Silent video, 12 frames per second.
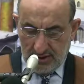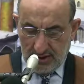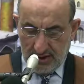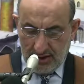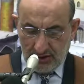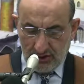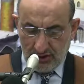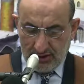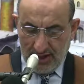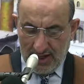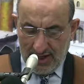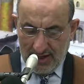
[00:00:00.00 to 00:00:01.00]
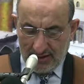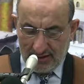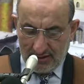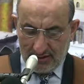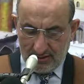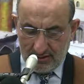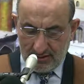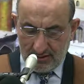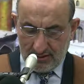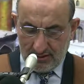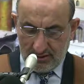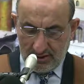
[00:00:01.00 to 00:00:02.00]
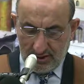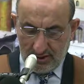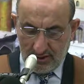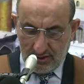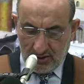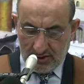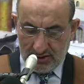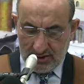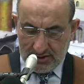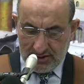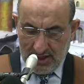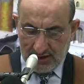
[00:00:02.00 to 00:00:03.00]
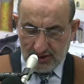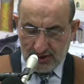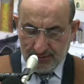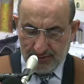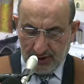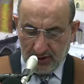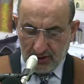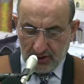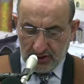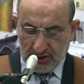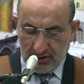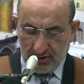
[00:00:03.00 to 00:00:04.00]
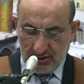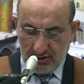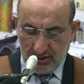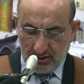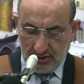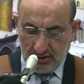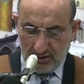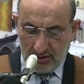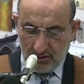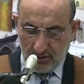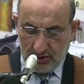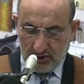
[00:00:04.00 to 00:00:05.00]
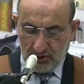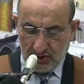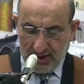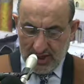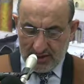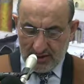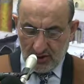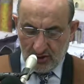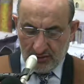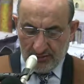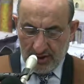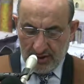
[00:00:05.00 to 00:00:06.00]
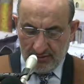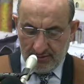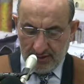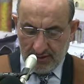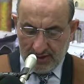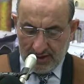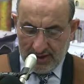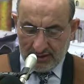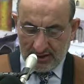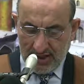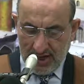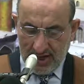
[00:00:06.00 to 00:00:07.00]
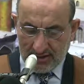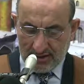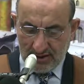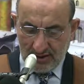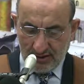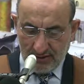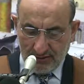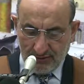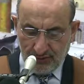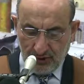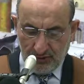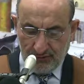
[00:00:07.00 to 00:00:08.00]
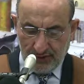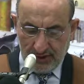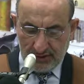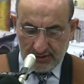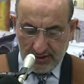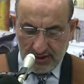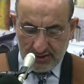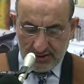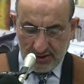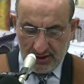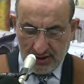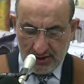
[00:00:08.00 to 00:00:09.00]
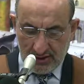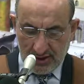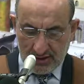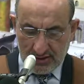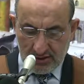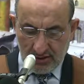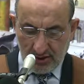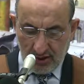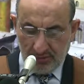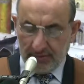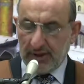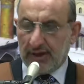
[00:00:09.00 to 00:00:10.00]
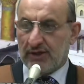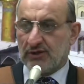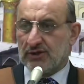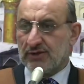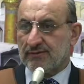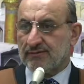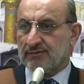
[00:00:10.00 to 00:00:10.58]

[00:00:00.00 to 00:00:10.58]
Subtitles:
he should act on such precaution which should assume him that he has fulfilled his religious obligation.